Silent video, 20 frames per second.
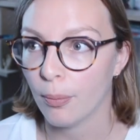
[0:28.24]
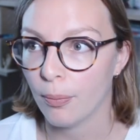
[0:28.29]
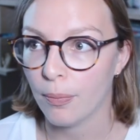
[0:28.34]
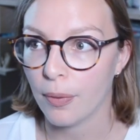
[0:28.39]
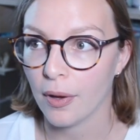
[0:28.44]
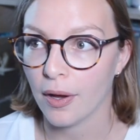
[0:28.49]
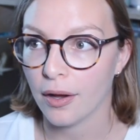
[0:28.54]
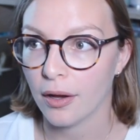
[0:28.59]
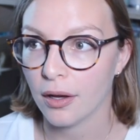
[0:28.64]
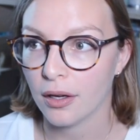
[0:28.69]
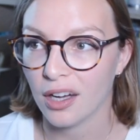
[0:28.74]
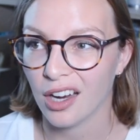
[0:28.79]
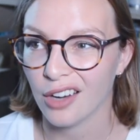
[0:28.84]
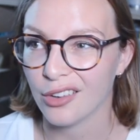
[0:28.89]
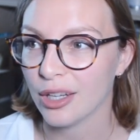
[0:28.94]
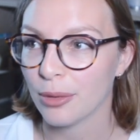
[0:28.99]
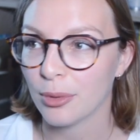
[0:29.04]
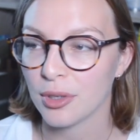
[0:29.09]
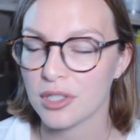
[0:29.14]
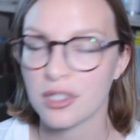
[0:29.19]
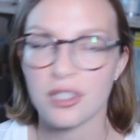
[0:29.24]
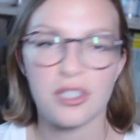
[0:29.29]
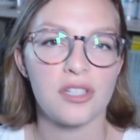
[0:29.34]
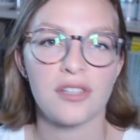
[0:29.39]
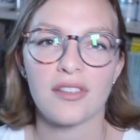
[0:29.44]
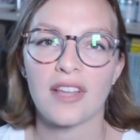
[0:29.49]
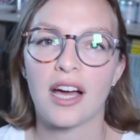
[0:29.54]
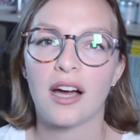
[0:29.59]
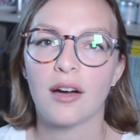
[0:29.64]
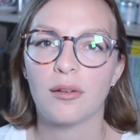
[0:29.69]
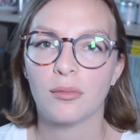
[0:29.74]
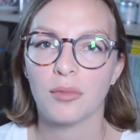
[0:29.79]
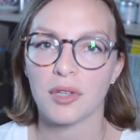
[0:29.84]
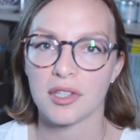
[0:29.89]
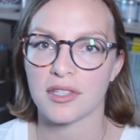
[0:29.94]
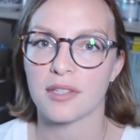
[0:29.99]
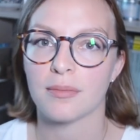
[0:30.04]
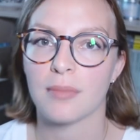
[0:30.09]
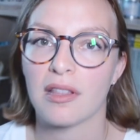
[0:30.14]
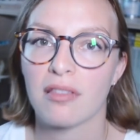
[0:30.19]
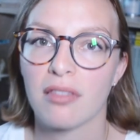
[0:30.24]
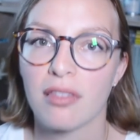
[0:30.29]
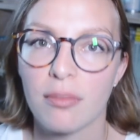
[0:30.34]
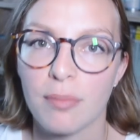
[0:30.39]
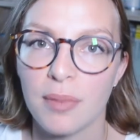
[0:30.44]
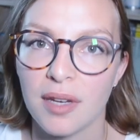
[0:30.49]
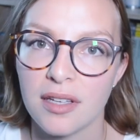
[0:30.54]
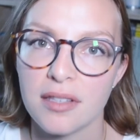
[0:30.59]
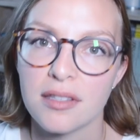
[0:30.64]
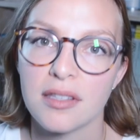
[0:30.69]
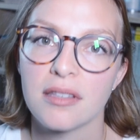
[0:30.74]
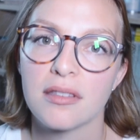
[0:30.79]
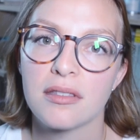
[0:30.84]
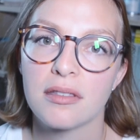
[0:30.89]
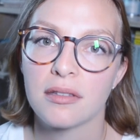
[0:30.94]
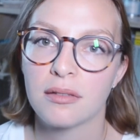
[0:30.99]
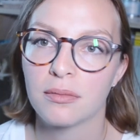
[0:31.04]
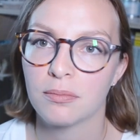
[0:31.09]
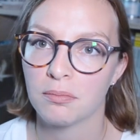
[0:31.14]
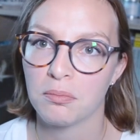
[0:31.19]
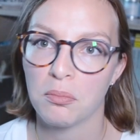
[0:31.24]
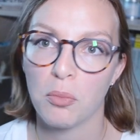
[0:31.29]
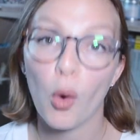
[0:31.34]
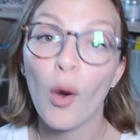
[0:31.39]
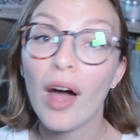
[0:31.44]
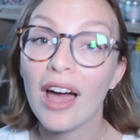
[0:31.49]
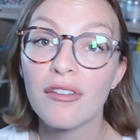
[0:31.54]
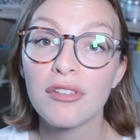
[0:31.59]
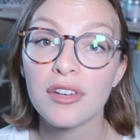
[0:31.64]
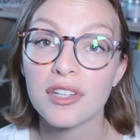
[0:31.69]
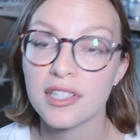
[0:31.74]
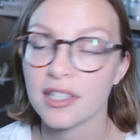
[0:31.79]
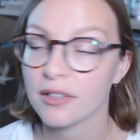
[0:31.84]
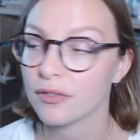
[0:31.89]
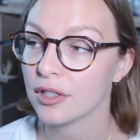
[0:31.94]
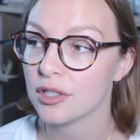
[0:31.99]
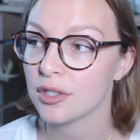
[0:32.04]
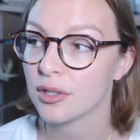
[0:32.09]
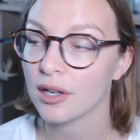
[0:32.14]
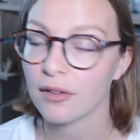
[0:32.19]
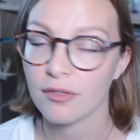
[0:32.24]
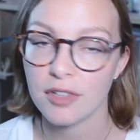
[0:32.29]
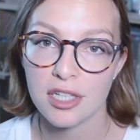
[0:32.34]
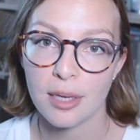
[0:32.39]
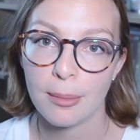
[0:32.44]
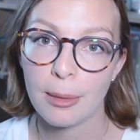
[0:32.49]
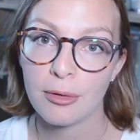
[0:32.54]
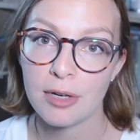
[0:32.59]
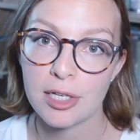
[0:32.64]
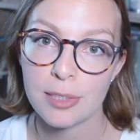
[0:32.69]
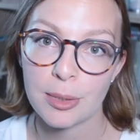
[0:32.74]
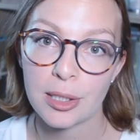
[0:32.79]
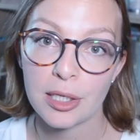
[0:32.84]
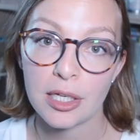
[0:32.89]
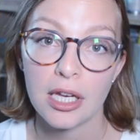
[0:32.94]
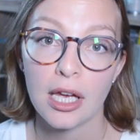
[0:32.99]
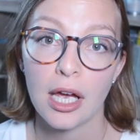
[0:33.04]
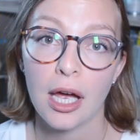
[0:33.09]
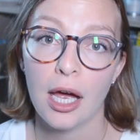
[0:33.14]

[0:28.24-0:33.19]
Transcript: But I only want to do that once a month because it's more effort if I do it every time I read a book.